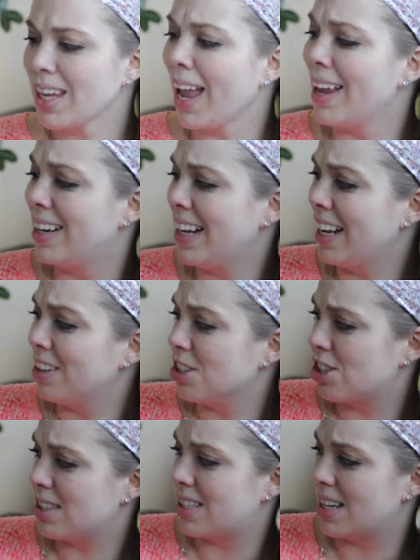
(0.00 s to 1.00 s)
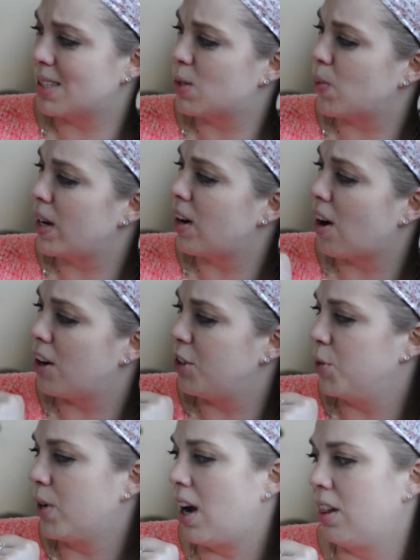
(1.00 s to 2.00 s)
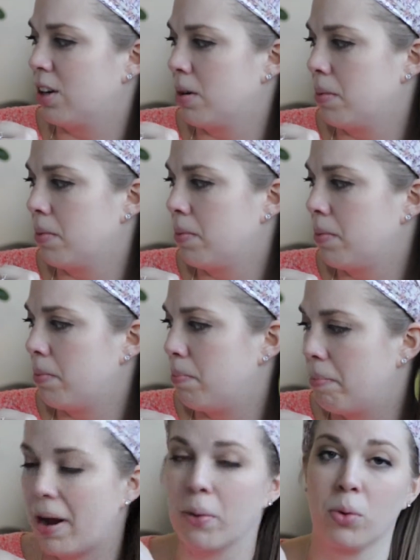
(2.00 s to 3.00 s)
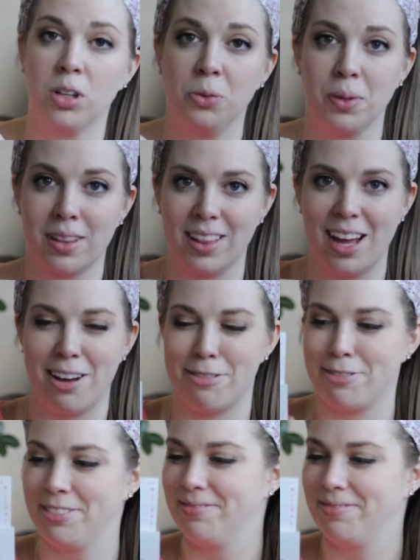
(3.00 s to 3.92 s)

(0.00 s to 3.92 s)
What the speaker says: And in English it says, sweetheart, you color my world with love.